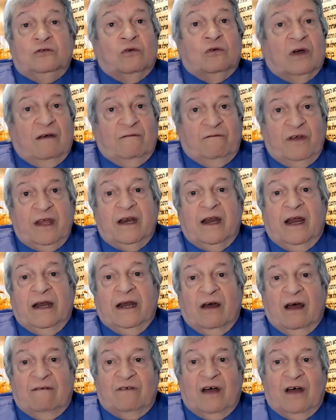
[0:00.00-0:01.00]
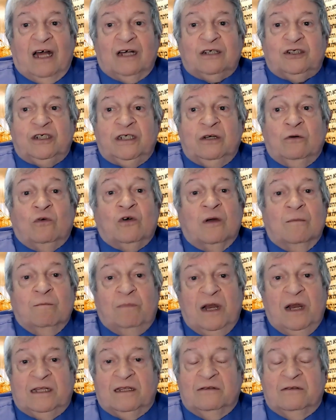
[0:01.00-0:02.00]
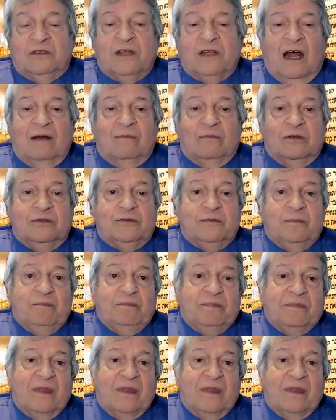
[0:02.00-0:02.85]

to Ravina and Rav Ashi, who completed the Talmud.